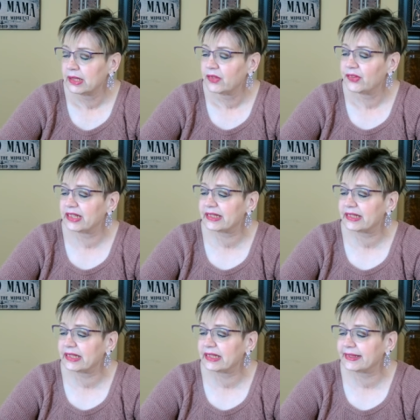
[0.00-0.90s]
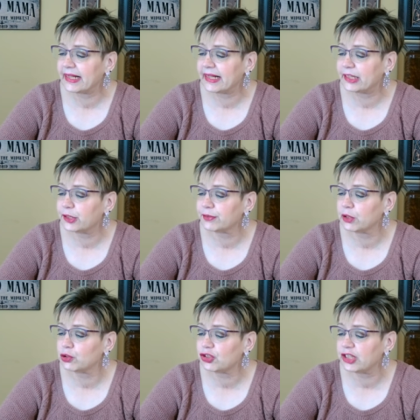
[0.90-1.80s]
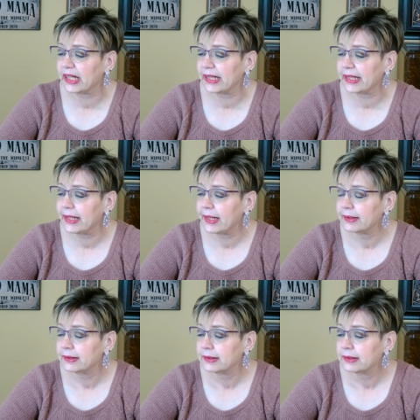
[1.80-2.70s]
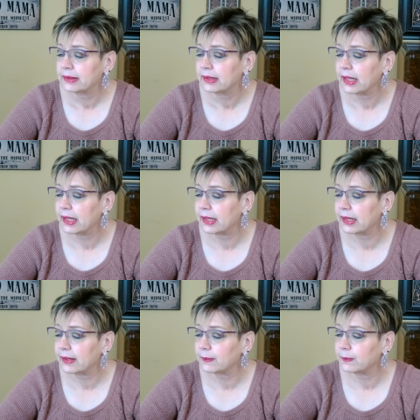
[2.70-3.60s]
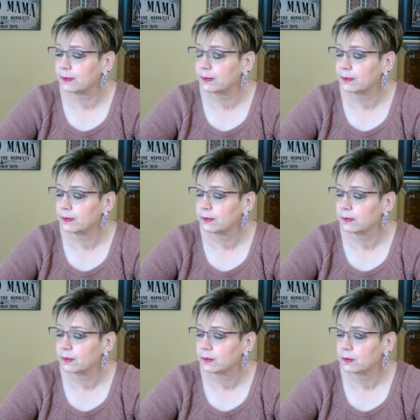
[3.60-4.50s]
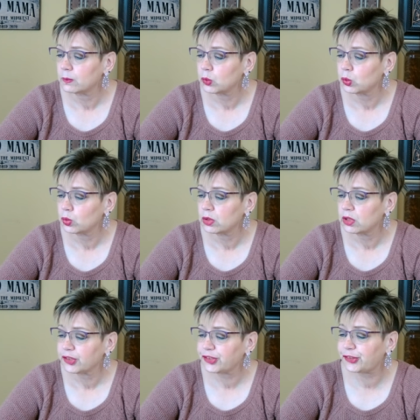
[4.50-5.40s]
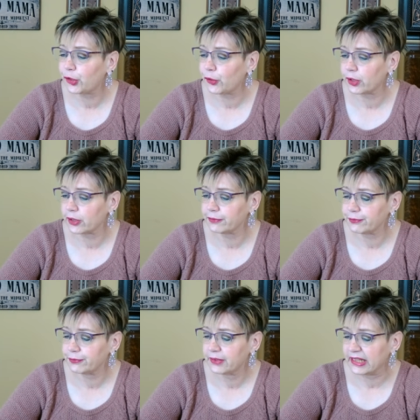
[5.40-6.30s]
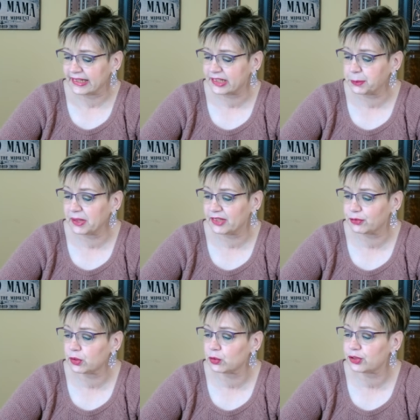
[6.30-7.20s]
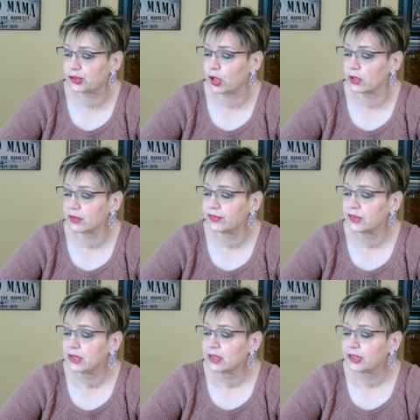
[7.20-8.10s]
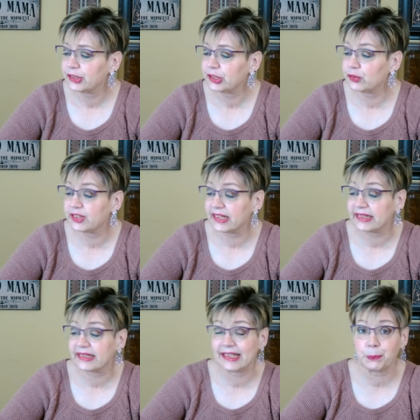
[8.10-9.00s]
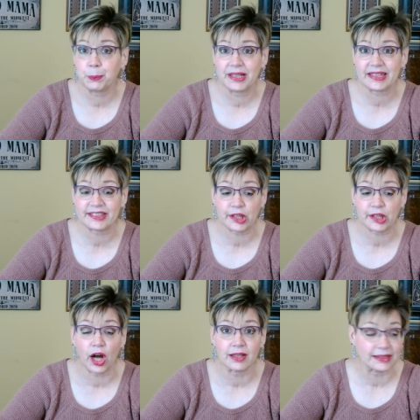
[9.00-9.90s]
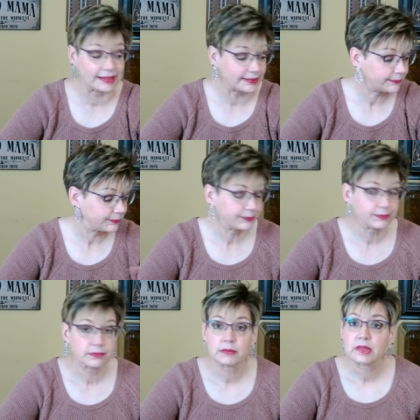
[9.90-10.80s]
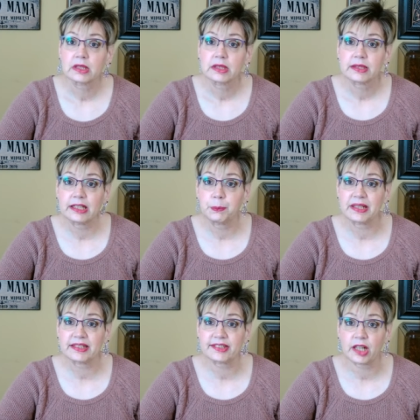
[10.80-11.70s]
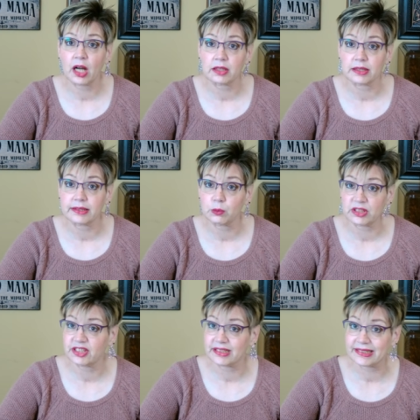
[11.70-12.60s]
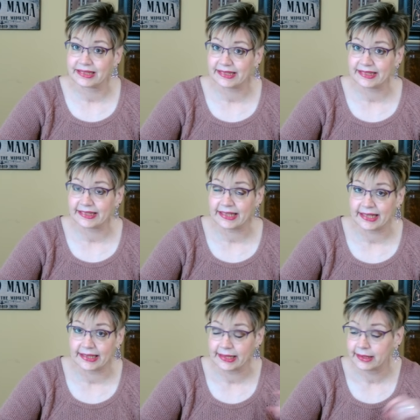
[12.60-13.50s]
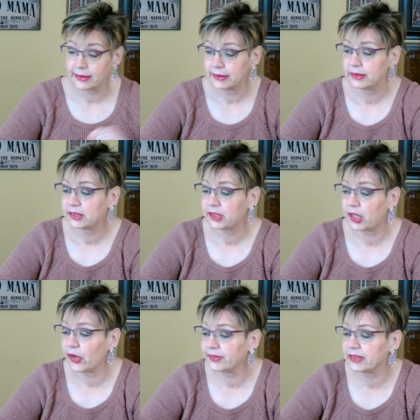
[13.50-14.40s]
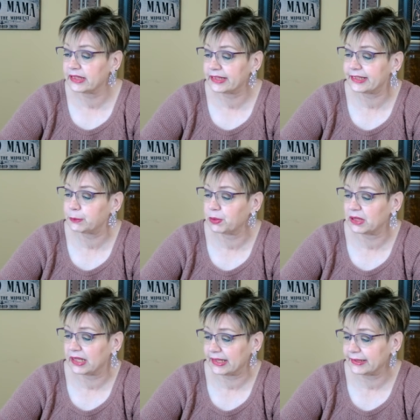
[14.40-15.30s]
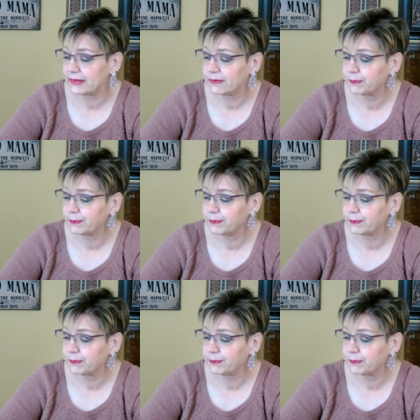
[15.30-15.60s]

This is a crochet um, scarf, asymmetrical scarf, using Knit Picks CotLin, Knit Picks CotLin, which is a DK cotton linen blend.